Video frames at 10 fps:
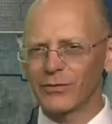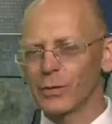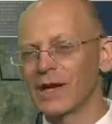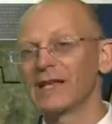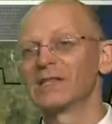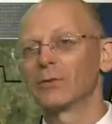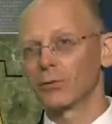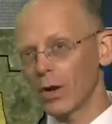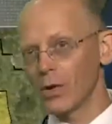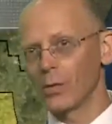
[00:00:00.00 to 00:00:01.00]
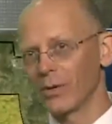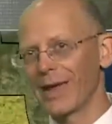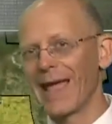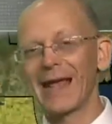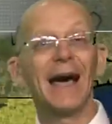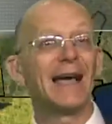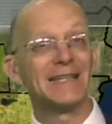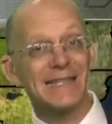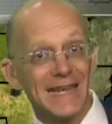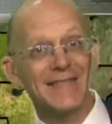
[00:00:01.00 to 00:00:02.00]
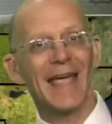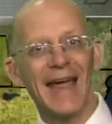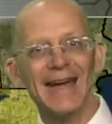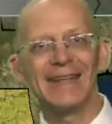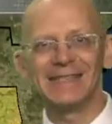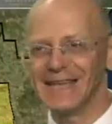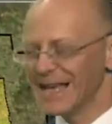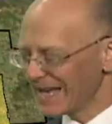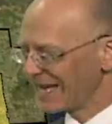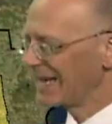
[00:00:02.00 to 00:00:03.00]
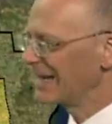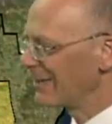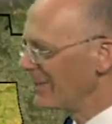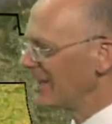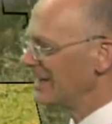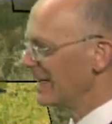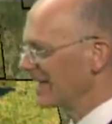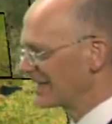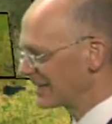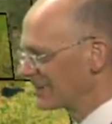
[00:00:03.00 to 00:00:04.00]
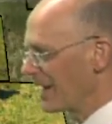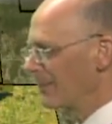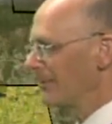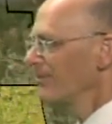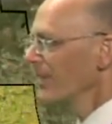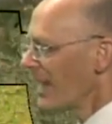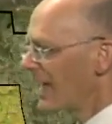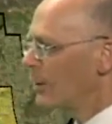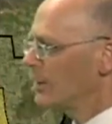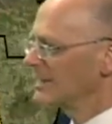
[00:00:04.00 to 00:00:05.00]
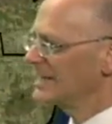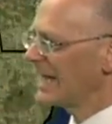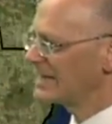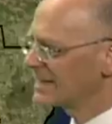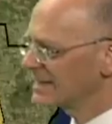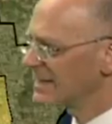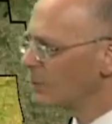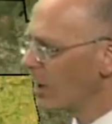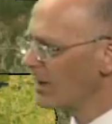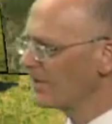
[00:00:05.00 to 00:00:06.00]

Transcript: four days in a row where we had highs in the 80s in mid to late September. Iola today 61,